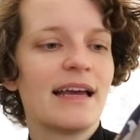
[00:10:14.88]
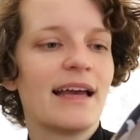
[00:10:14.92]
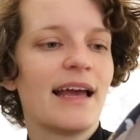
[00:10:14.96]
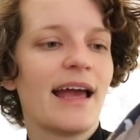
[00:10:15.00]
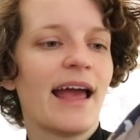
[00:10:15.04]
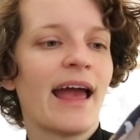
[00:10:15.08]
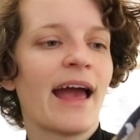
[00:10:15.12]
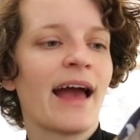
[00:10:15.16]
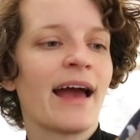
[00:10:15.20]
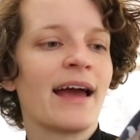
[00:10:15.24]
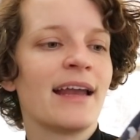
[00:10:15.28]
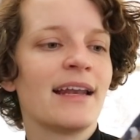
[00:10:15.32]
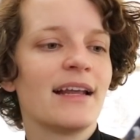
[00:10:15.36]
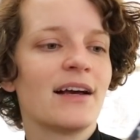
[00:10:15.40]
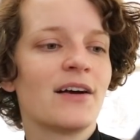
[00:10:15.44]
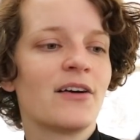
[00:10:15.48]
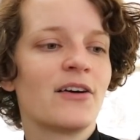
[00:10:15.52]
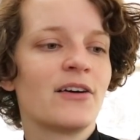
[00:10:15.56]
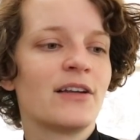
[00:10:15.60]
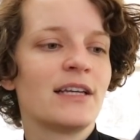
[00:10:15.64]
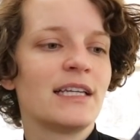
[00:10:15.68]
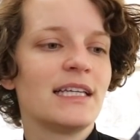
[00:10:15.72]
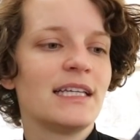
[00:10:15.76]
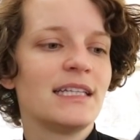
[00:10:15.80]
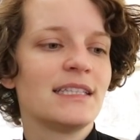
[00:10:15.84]
add
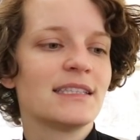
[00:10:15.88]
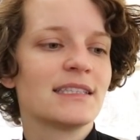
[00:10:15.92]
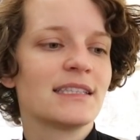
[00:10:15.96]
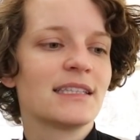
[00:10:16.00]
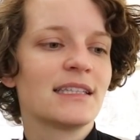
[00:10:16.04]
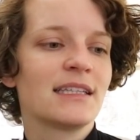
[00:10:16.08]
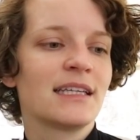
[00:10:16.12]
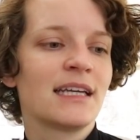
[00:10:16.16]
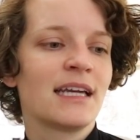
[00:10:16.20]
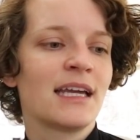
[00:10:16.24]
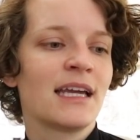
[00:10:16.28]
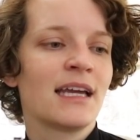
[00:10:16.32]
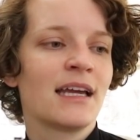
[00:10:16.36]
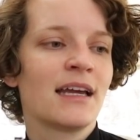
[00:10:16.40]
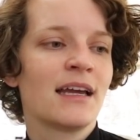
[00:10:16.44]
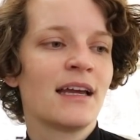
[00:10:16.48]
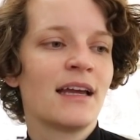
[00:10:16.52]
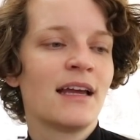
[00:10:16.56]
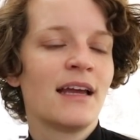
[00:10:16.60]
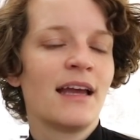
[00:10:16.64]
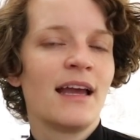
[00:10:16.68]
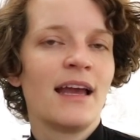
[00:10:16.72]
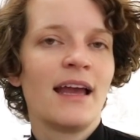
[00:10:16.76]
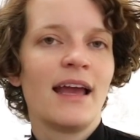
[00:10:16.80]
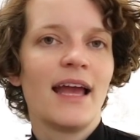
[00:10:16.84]
on easily,
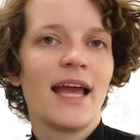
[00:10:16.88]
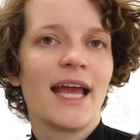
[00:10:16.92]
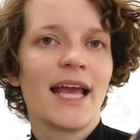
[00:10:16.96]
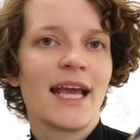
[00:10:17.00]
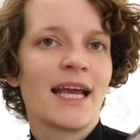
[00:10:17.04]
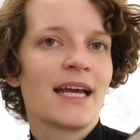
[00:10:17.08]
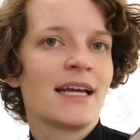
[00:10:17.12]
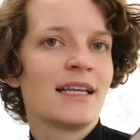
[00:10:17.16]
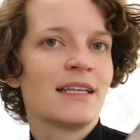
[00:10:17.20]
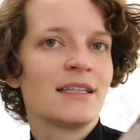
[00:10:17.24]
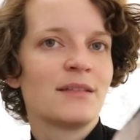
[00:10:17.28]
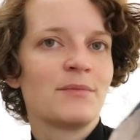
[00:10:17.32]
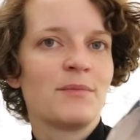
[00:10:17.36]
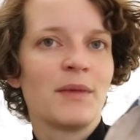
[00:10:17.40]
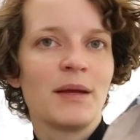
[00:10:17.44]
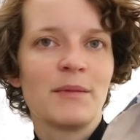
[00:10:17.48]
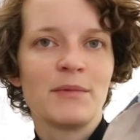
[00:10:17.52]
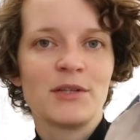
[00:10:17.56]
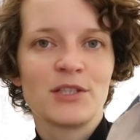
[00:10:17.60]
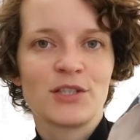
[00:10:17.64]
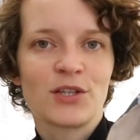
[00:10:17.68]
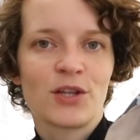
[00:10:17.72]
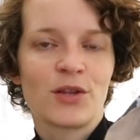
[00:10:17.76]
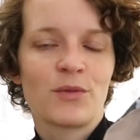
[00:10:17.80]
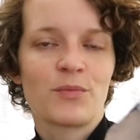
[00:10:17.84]
and maybe
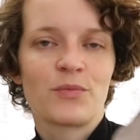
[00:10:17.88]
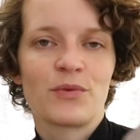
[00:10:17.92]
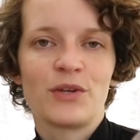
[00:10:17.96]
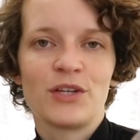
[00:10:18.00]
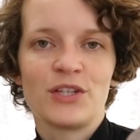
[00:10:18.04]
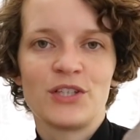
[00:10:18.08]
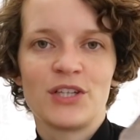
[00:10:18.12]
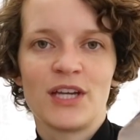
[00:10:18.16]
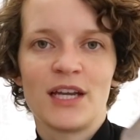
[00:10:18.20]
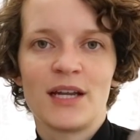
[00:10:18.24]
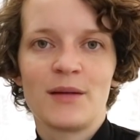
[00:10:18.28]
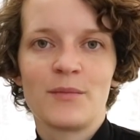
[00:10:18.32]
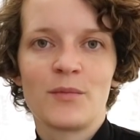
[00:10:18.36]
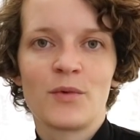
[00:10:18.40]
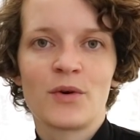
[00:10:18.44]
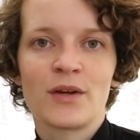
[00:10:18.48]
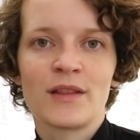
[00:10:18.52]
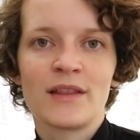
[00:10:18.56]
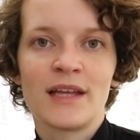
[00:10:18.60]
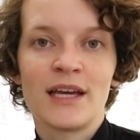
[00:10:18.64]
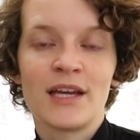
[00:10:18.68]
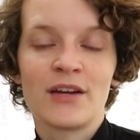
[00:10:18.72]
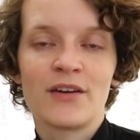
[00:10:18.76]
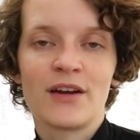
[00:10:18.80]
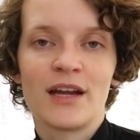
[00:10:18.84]
she'll appreciate it more
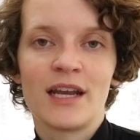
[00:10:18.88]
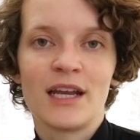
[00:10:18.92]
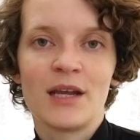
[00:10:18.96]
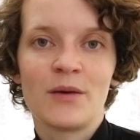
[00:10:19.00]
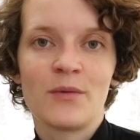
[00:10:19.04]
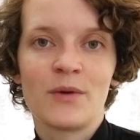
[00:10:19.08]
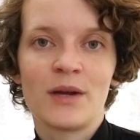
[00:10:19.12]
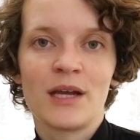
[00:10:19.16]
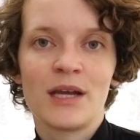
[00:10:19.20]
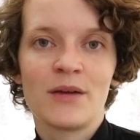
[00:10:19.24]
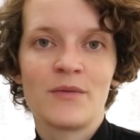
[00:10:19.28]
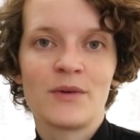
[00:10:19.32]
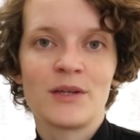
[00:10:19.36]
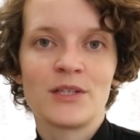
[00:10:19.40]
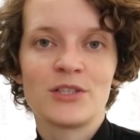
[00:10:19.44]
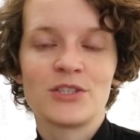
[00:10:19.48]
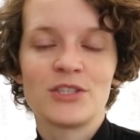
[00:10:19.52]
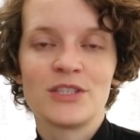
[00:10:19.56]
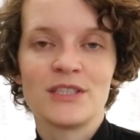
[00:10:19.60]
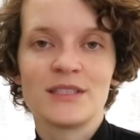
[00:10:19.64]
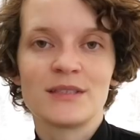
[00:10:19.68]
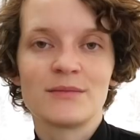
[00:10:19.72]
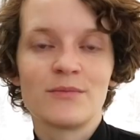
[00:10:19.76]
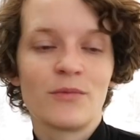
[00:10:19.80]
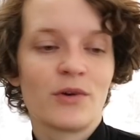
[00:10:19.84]
later anyway, when
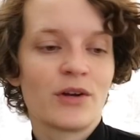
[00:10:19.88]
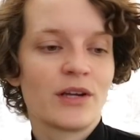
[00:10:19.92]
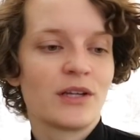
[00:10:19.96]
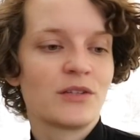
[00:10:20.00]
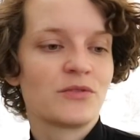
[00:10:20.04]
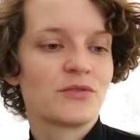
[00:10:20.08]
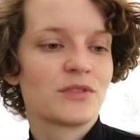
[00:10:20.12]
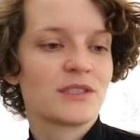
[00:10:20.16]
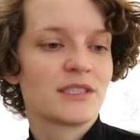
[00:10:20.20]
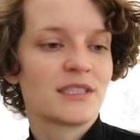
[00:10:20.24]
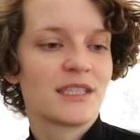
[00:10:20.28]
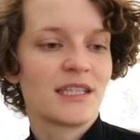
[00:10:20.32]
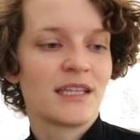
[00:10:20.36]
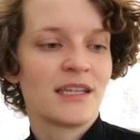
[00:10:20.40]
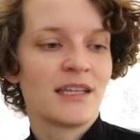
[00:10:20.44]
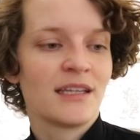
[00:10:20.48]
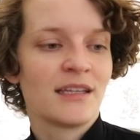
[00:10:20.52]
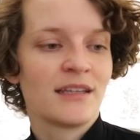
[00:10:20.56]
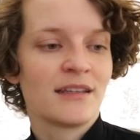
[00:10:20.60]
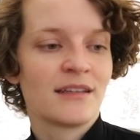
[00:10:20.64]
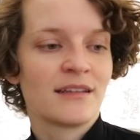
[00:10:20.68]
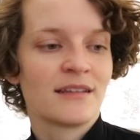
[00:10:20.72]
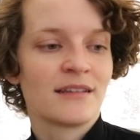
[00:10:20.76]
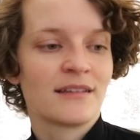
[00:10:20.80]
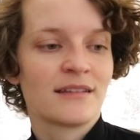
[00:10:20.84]
she's more interested
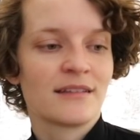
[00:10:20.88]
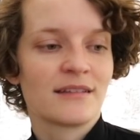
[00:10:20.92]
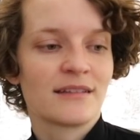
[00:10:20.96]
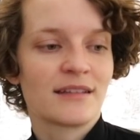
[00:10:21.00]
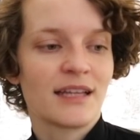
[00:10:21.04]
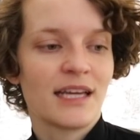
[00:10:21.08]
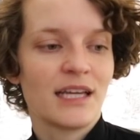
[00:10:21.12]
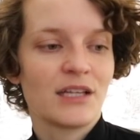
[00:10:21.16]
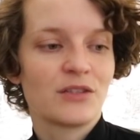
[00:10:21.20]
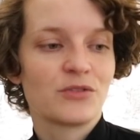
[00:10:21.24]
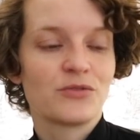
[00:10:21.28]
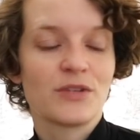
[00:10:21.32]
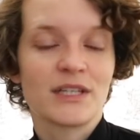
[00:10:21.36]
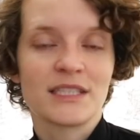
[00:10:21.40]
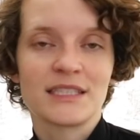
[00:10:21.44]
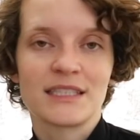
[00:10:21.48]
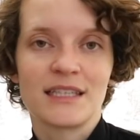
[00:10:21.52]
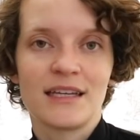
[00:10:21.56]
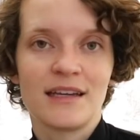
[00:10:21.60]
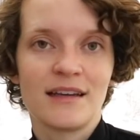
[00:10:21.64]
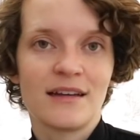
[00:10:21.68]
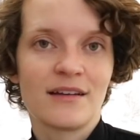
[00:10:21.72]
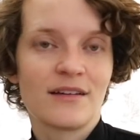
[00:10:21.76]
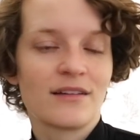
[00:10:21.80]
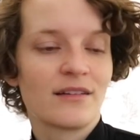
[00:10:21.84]
in like
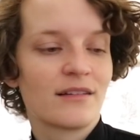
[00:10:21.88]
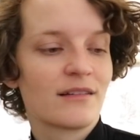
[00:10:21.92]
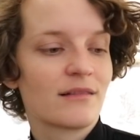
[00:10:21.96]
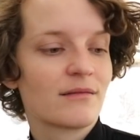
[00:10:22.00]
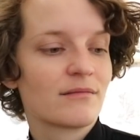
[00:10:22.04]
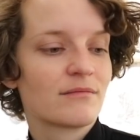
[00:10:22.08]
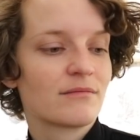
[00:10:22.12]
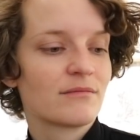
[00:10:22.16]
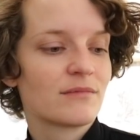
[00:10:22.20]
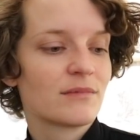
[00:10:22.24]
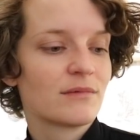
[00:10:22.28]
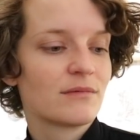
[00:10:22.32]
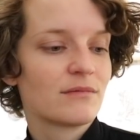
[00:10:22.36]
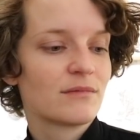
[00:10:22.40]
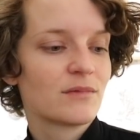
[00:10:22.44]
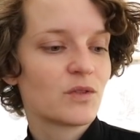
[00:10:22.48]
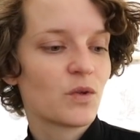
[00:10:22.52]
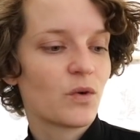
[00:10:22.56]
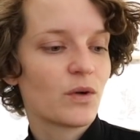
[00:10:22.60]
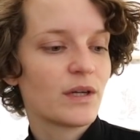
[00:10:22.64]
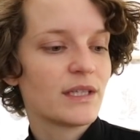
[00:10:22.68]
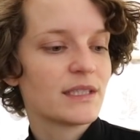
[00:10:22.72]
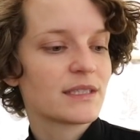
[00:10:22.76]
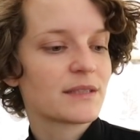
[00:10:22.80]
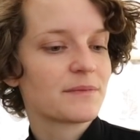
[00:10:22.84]
dressing
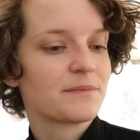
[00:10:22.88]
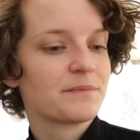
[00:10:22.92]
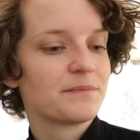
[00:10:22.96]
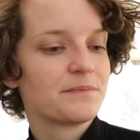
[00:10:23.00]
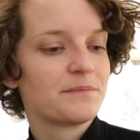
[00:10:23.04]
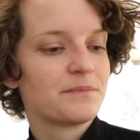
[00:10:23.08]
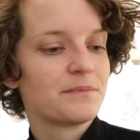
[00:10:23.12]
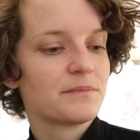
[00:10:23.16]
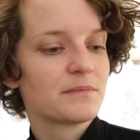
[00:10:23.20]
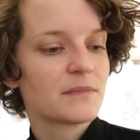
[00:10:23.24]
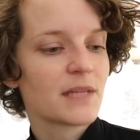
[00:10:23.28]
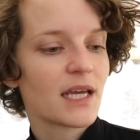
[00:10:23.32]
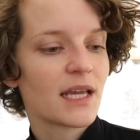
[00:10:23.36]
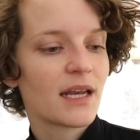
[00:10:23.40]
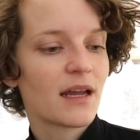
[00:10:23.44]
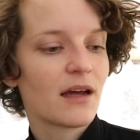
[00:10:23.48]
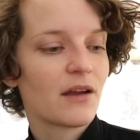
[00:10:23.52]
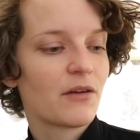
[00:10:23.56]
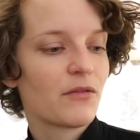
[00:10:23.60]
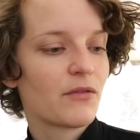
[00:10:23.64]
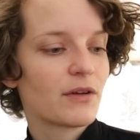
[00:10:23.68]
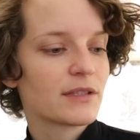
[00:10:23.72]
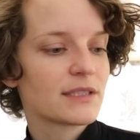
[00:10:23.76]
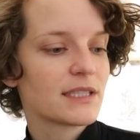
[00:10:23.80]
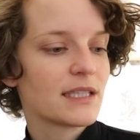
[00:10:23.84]
toys and
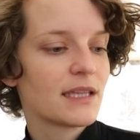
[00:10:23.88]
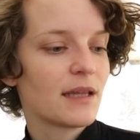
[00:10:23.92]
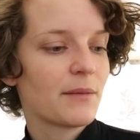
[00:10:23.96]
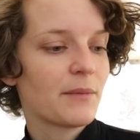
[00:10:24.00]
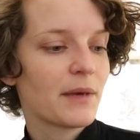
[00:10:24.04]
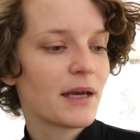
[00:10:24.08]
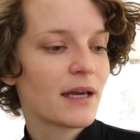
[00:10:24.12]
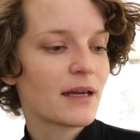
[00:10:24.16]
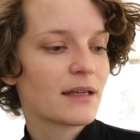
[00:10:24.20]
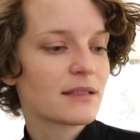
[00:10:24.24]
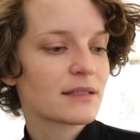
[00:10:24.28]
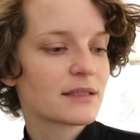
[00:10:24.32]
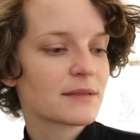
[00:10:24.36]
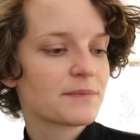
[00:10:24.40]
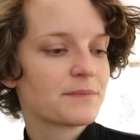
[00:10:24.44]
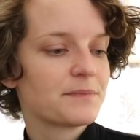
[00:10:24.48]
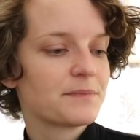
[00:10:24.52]
undressing them, I guess.